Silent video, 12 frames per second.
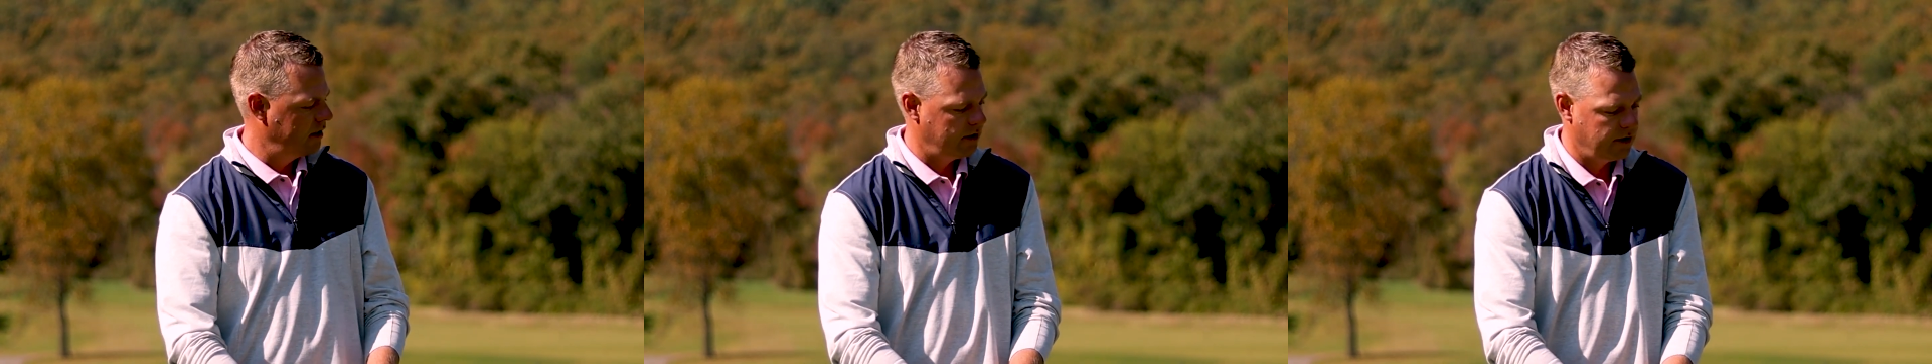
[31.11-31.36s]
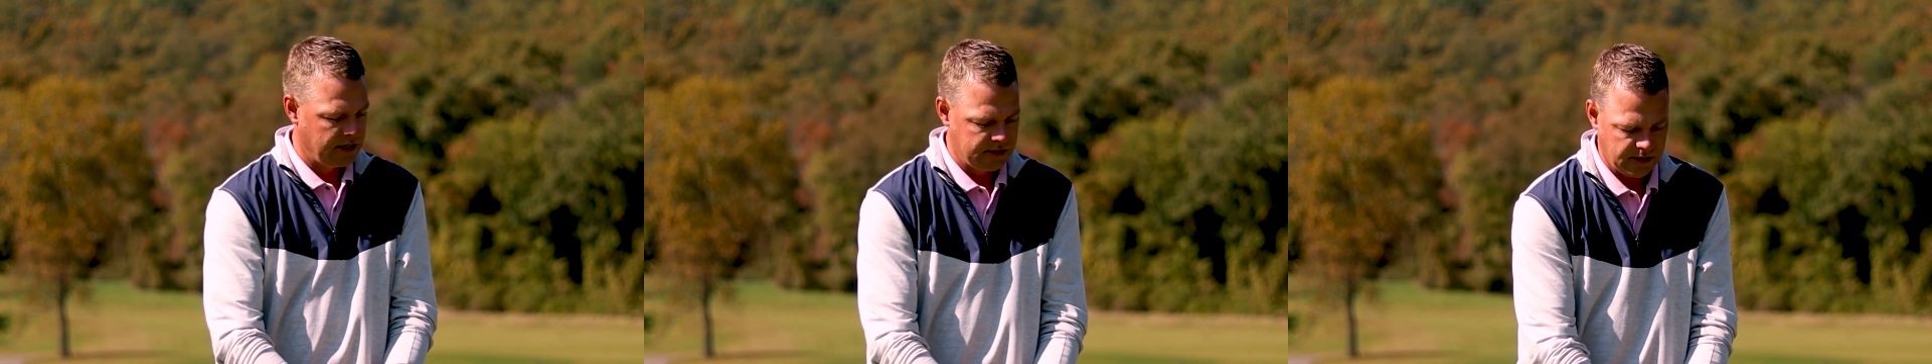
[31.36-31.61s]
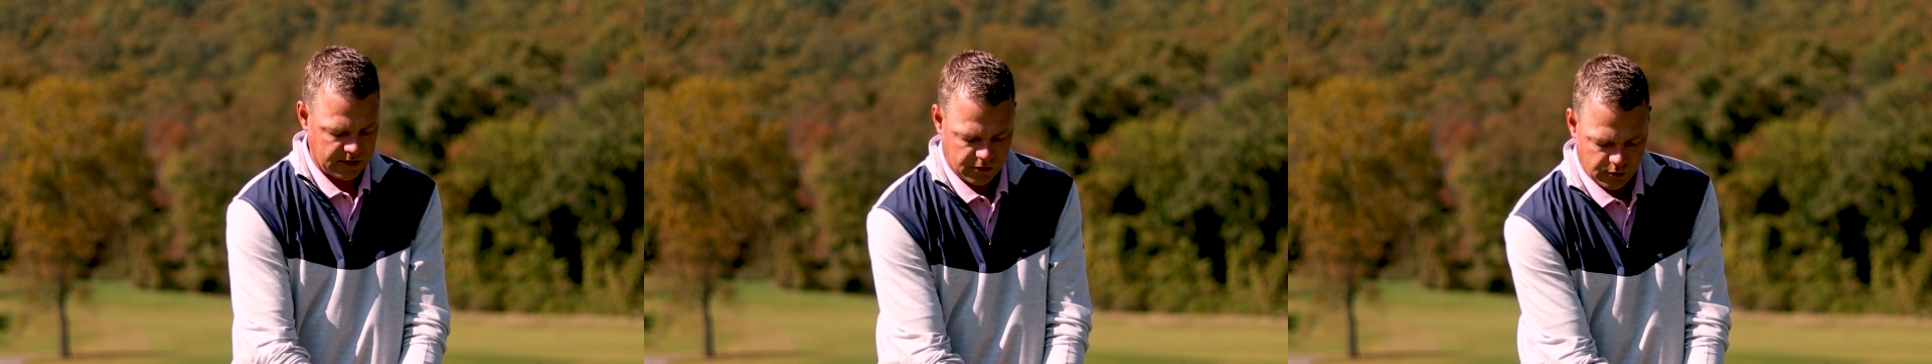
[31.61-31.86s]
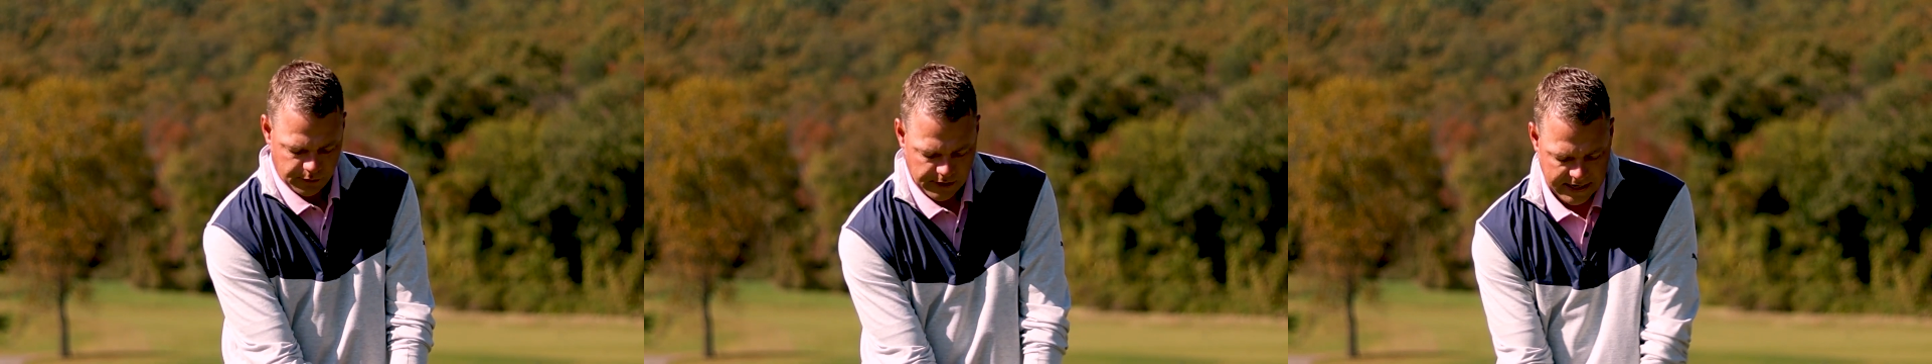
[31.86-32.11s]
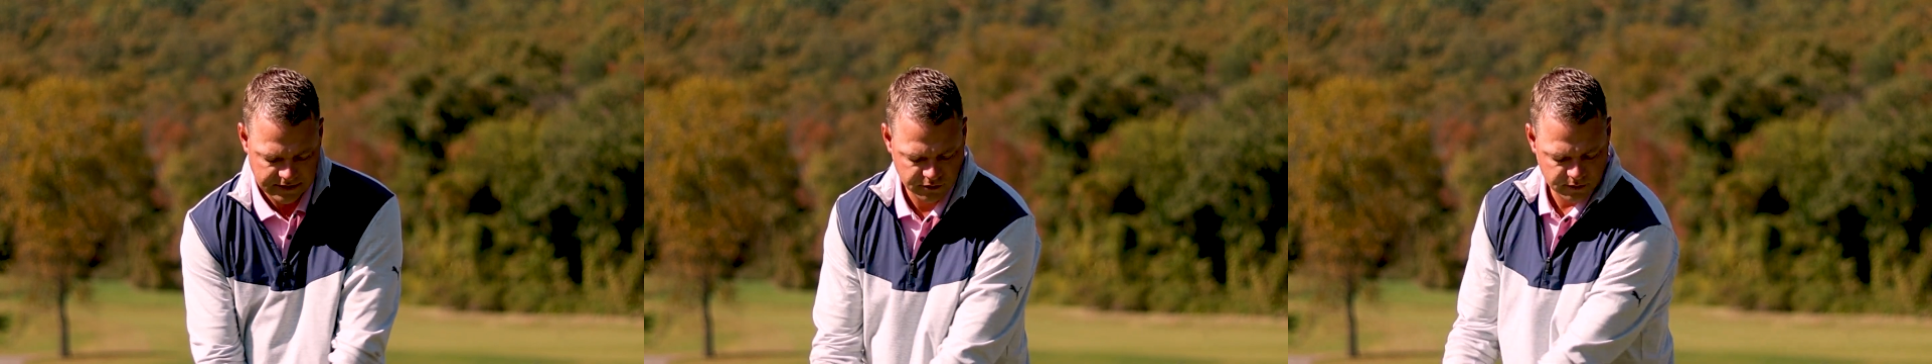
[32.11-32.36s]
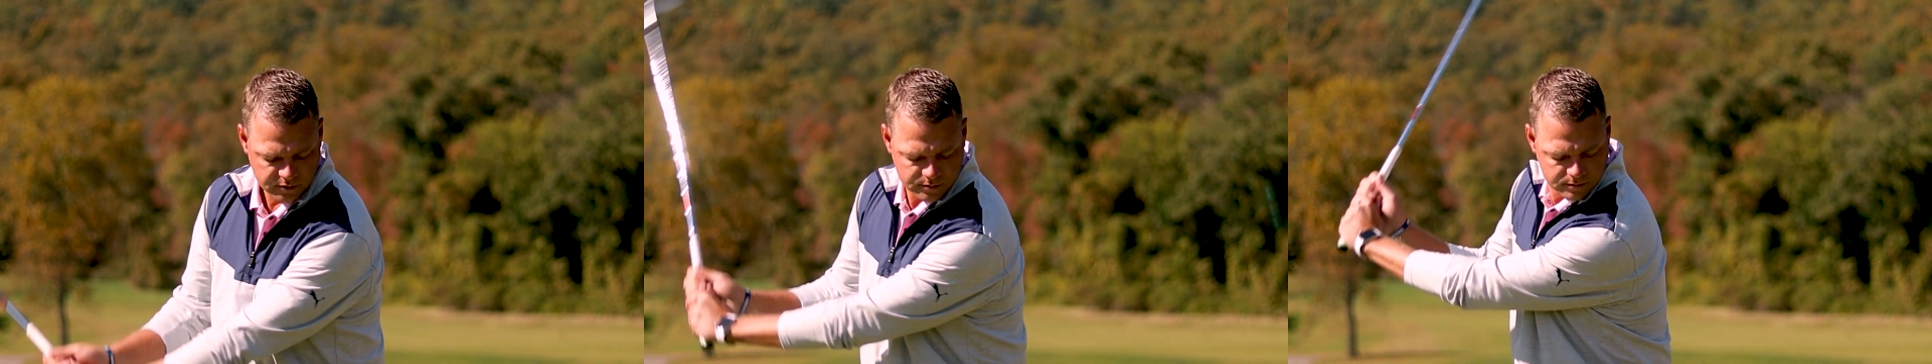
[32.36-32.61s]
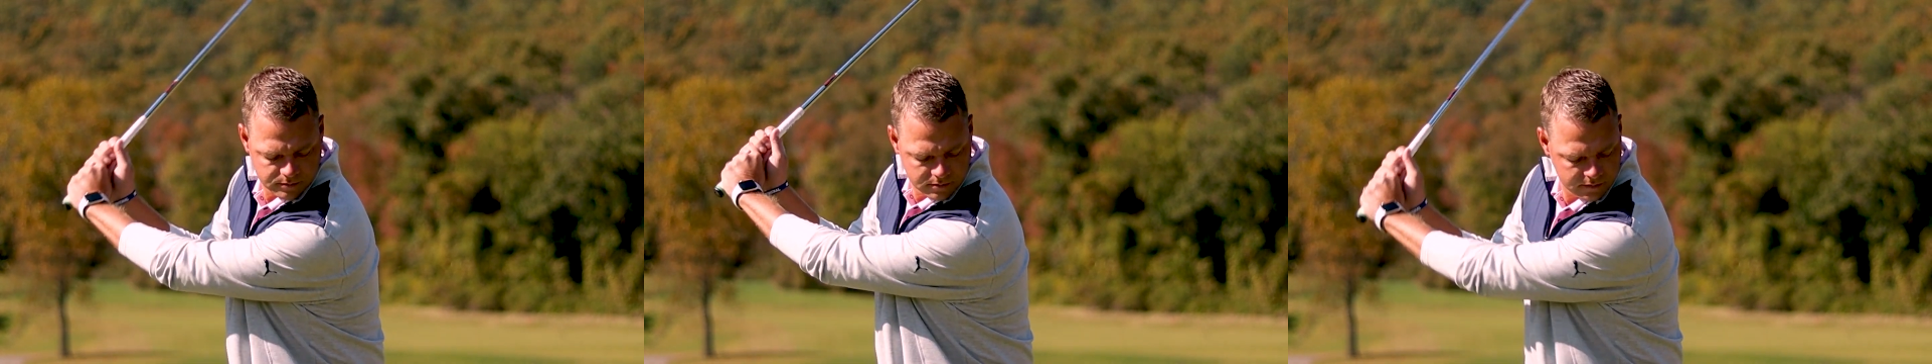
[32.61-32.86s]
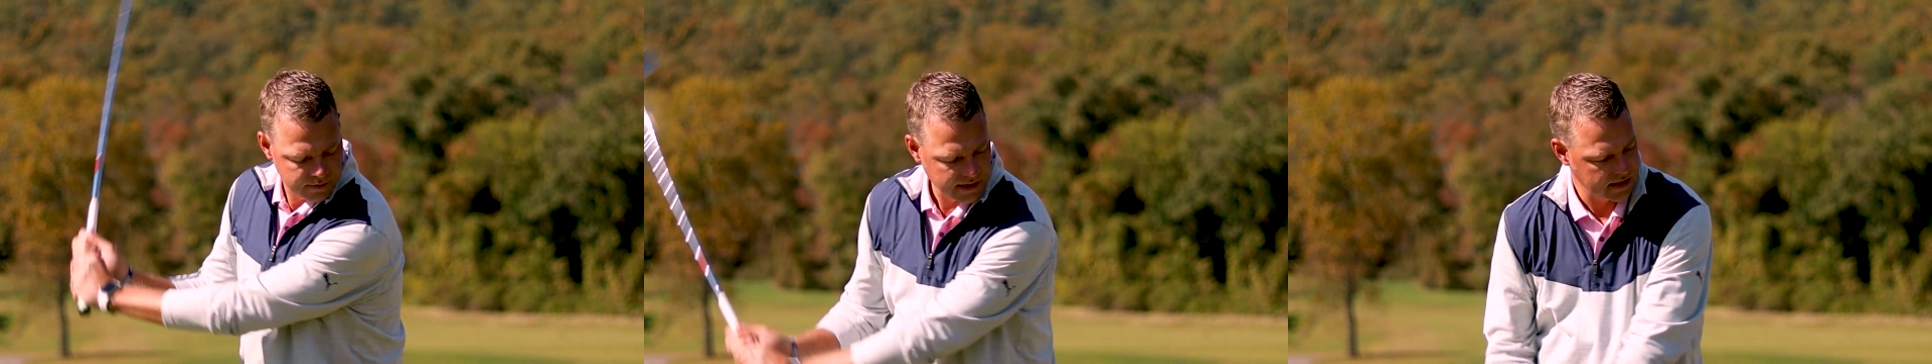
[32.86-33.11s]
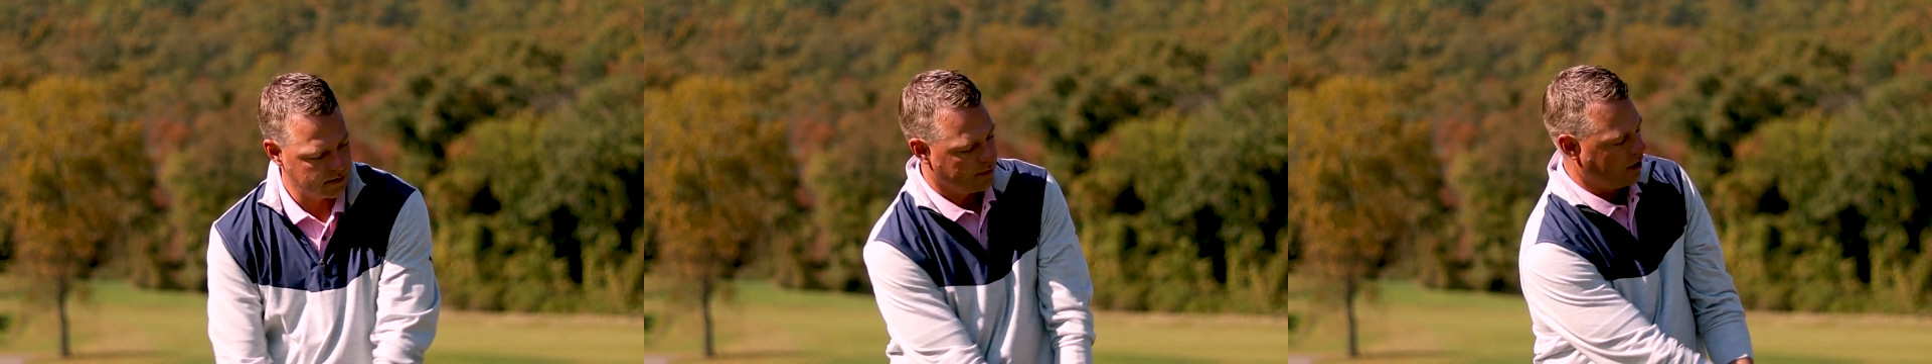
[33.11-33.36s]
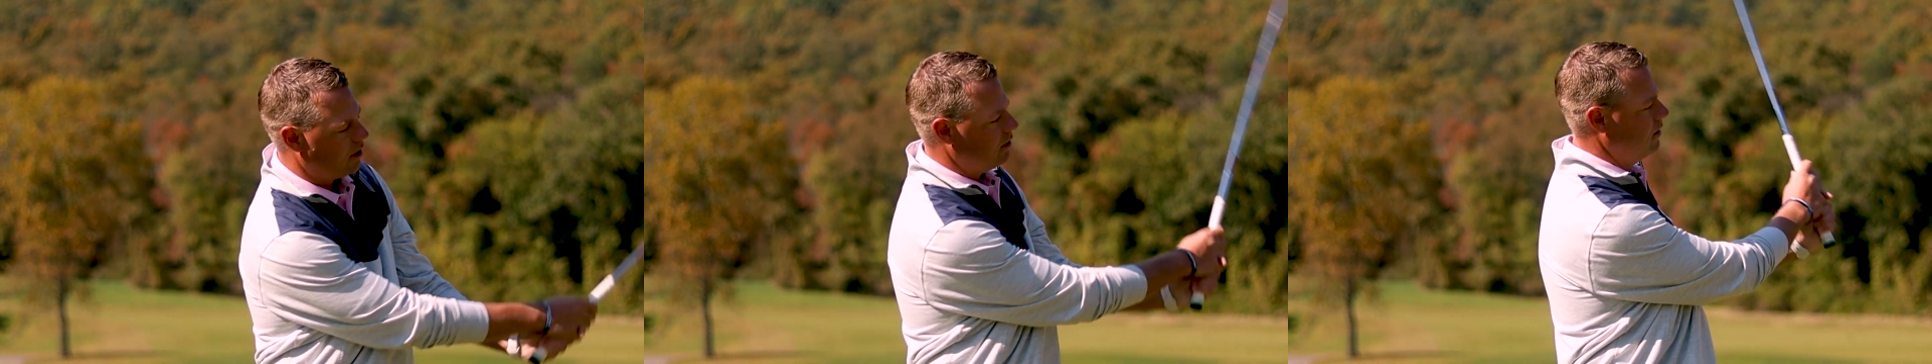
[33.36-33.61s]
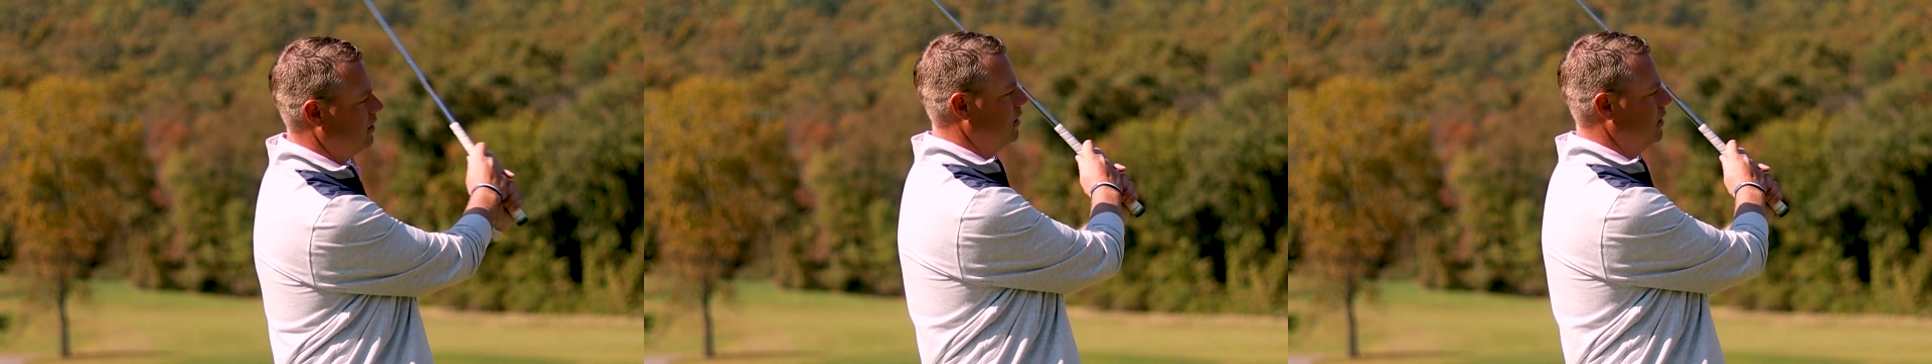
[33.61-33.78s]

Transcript: I take 2 practice swings behind the ball,